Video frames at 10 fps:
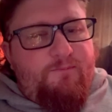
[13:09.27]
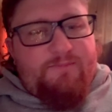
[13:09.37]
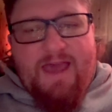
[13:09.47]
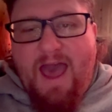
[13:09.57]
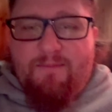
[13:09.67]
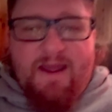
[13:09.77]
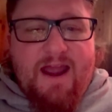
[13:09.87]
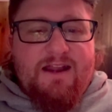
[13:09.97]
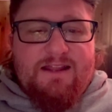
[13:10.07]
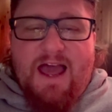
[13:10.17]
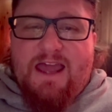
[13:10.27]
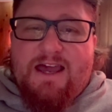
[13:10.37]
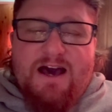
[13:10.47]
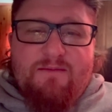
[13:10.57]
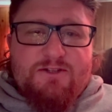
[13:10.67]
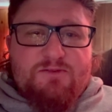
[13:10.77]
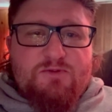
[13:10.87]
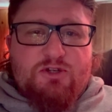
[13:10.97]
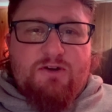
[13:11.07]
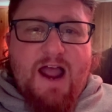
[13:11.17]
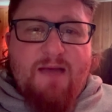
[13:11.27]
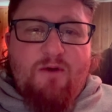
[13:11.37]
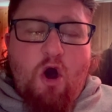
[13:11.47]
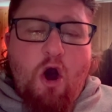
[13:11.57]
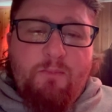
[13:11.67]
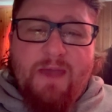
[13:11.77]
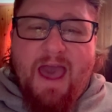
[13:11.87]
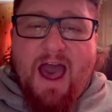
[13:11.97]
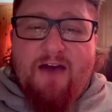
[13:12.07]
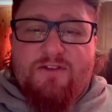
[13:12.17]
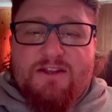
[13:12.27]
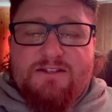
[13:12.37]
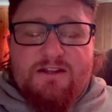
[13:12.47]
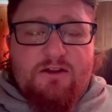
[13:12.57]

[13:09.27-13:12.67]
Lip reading: Yeah, man, like, comment, subscribe. I hope you have this.